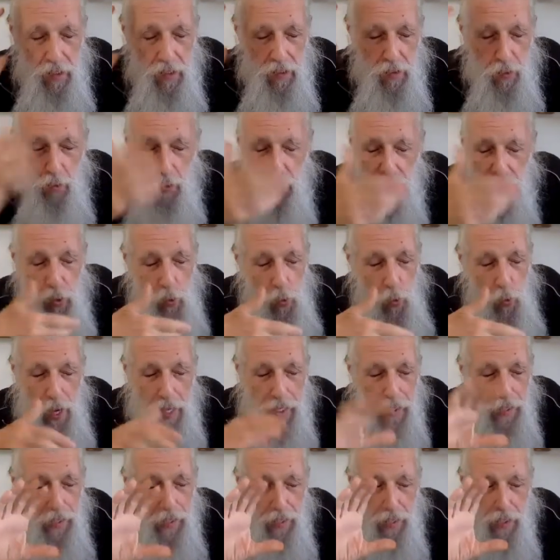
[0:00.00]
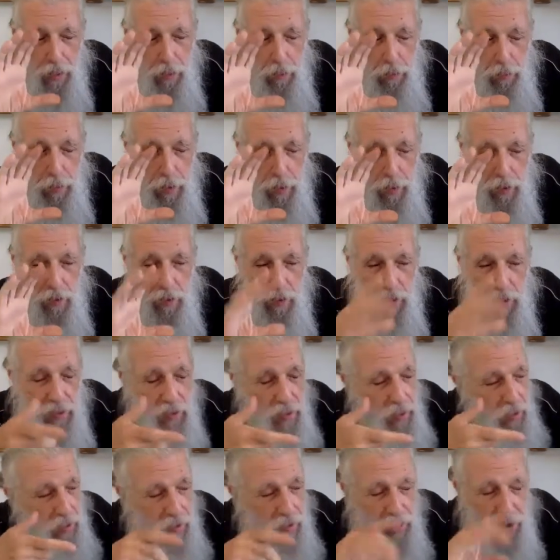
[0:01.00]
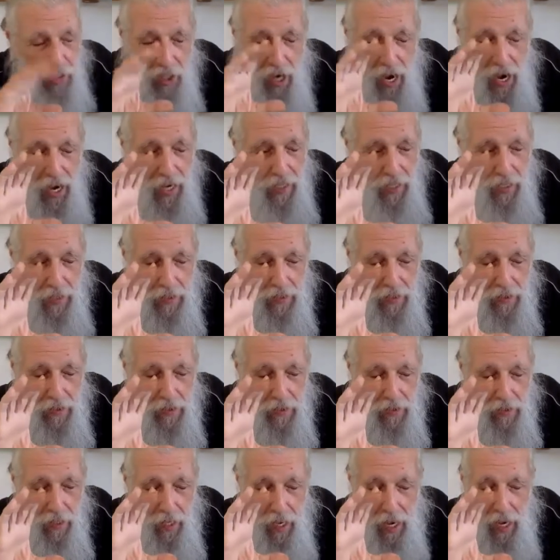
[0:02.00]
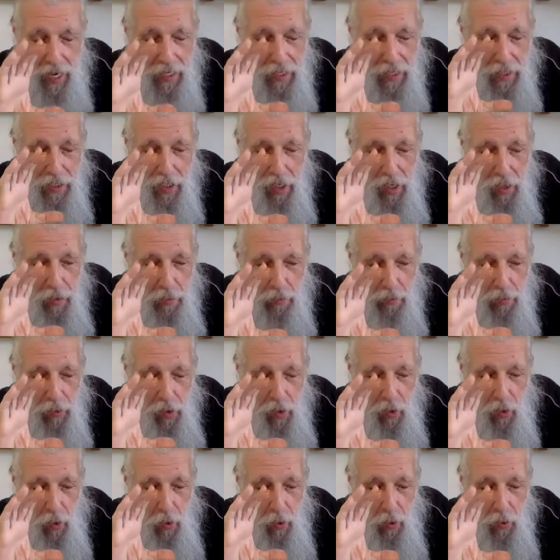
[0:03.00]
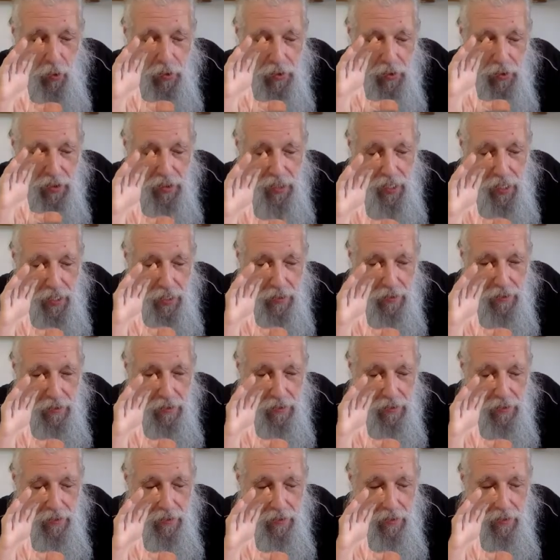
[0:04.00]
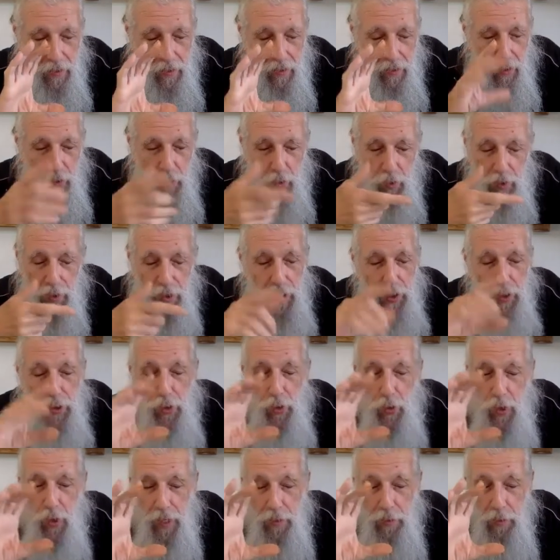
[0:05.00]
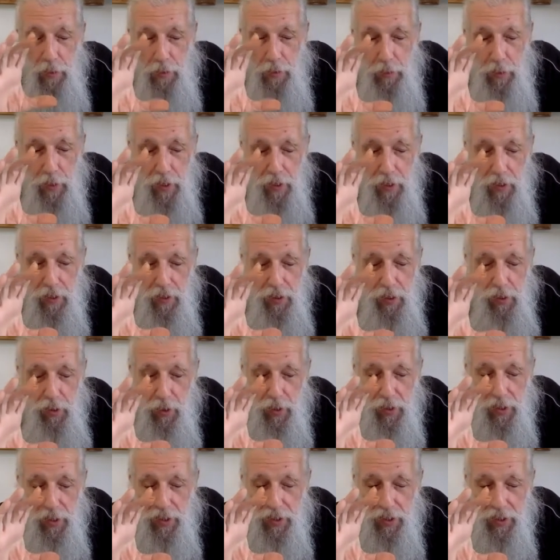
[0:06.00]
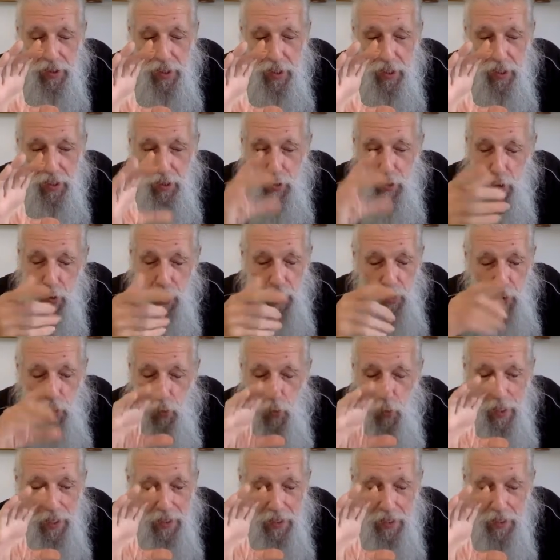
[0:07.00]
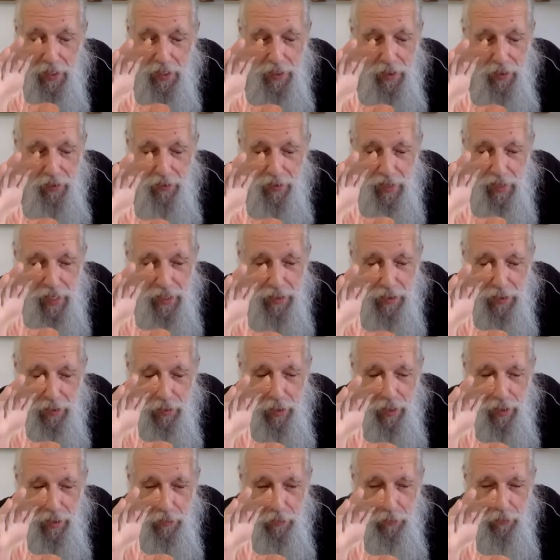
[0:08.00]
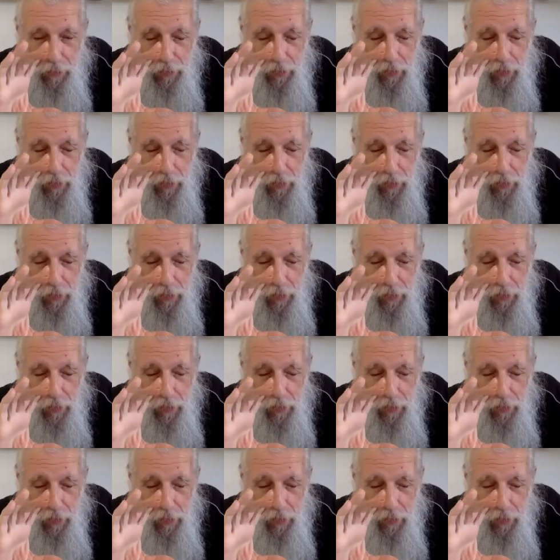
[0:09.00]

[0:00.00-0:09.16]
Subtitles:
When the waking appears, it's shining, lighting up the whole state. When the dream appears, you can see you're the witness of that dream.